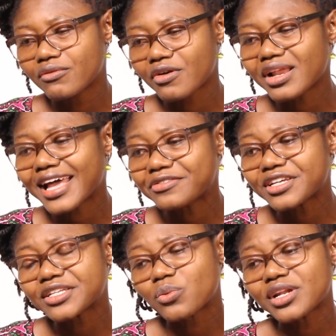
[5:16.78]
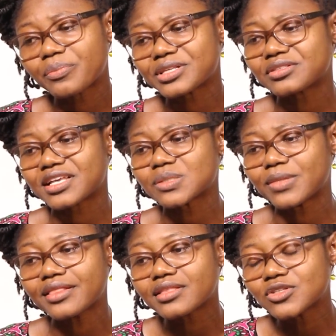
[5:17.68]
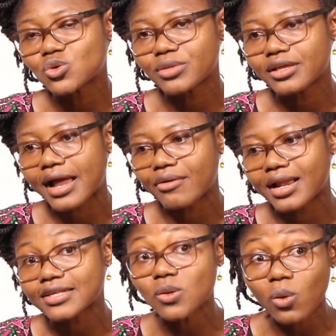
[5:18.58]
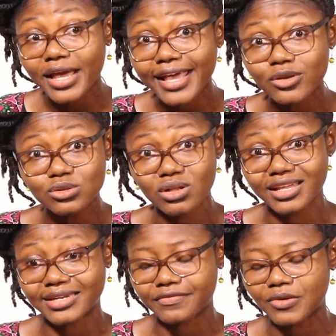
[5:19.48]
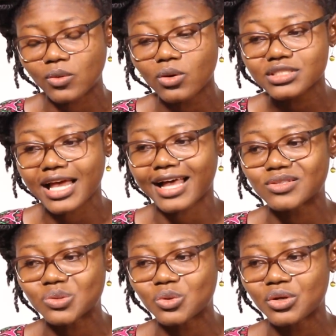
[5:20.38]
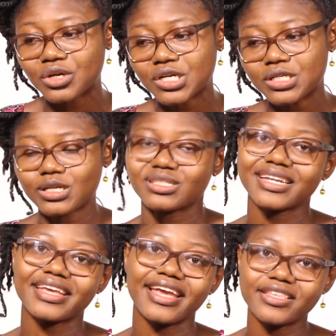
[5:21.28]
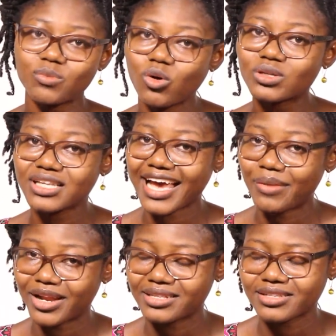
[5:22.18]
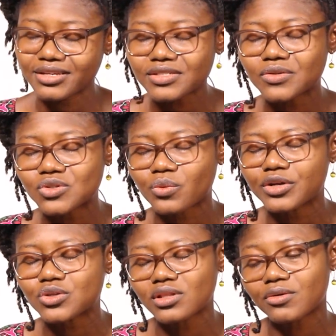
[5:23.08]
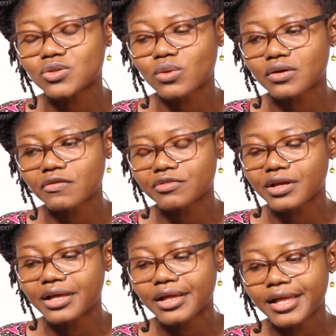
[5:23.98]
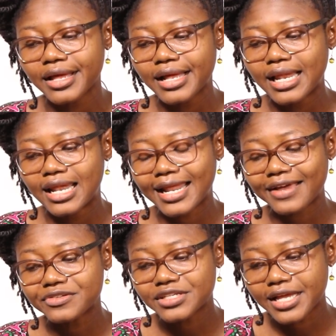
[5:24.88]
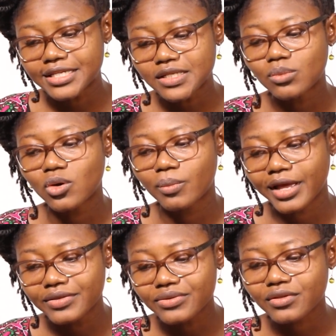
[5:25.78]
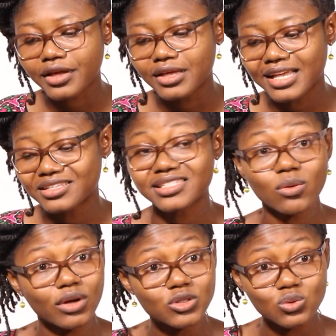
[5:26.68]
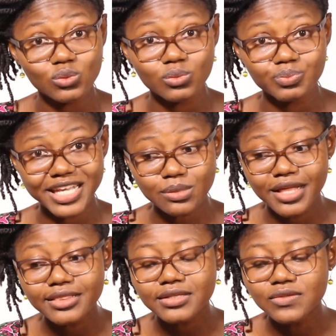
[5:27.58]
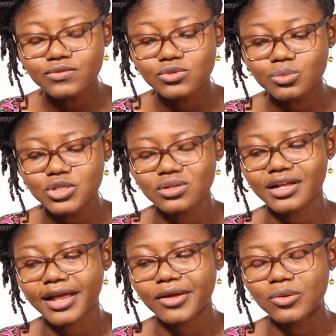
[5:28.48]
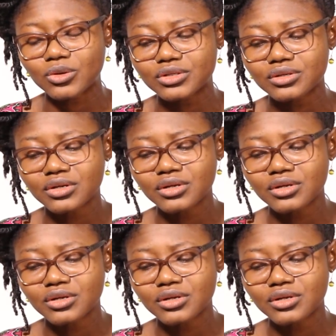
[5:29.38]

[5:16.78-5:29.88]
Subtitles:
very life-changing. When the person explained things to me, I realized, oh, okay, it's not that difficult. I had to just dedicate more time and attention to it. So that was one of the life-changing moments, like getting someone to explain things to me so that I could